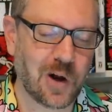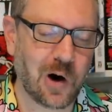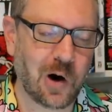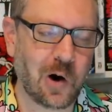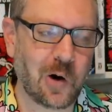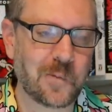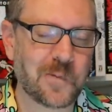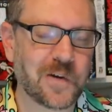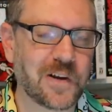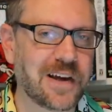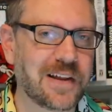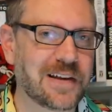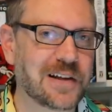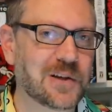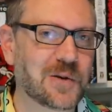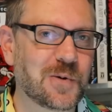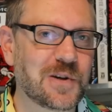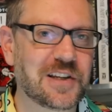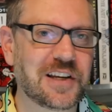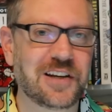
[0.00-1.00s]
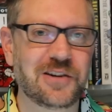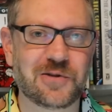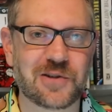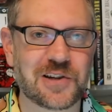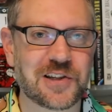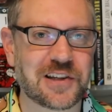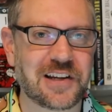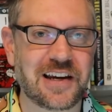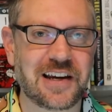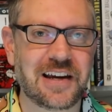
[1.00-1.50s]
Hopefully this was
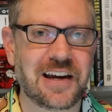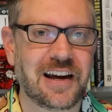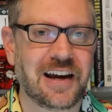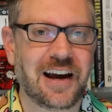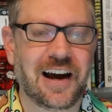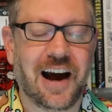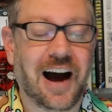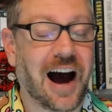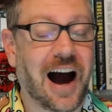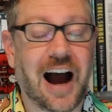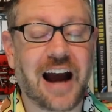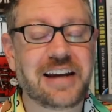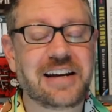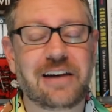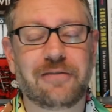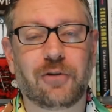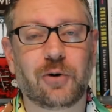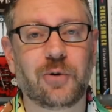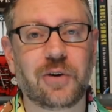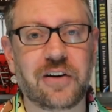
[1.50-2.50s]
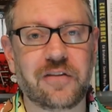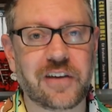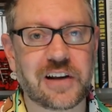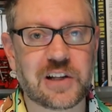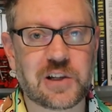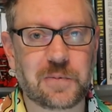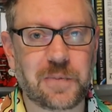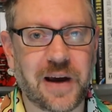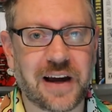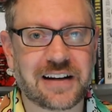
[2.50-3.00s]
interesting. I never would have
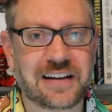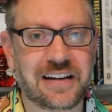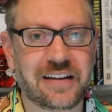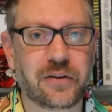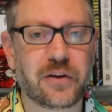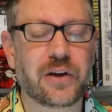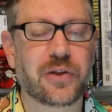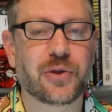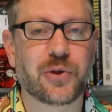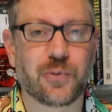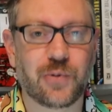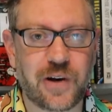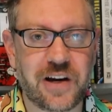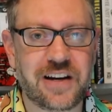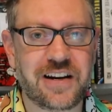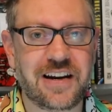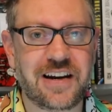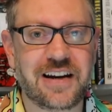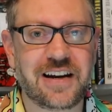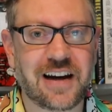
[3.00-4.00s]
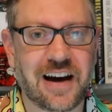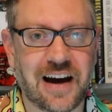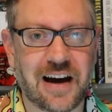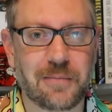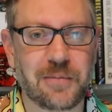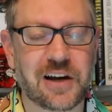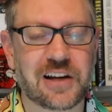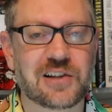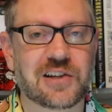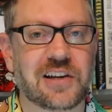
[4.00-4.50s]
expected that 3D
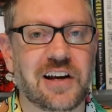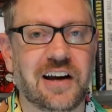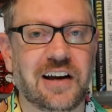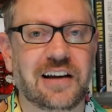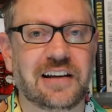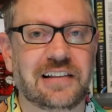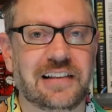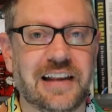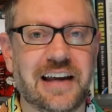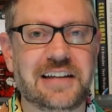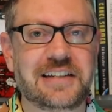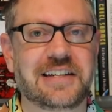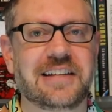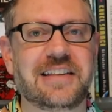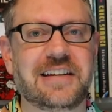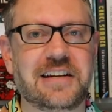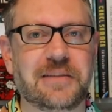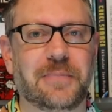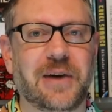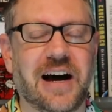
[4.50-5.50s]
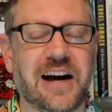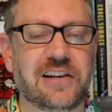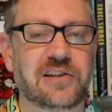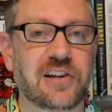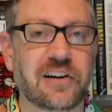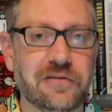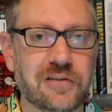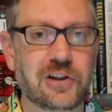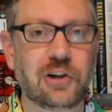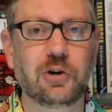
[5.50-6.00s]
comics led to the demise
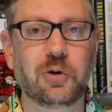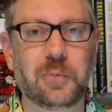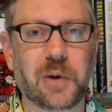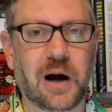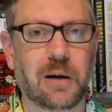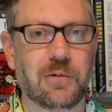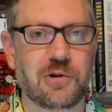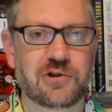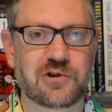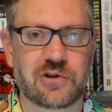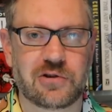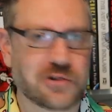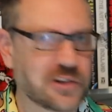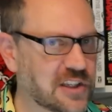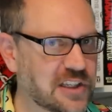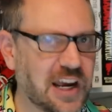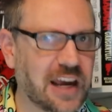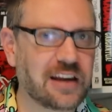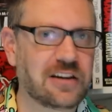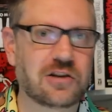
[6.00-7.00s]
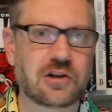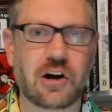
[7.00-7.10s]
of two publishers. St.